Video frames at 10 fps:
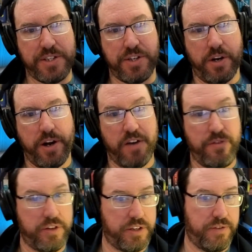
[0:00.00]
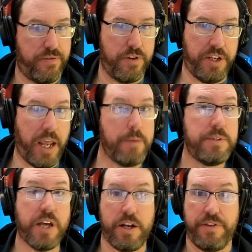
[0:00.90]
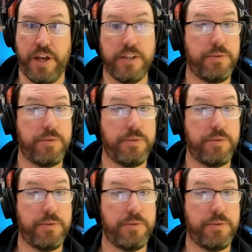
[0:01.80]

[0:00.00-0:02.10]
are enough for the game side of things,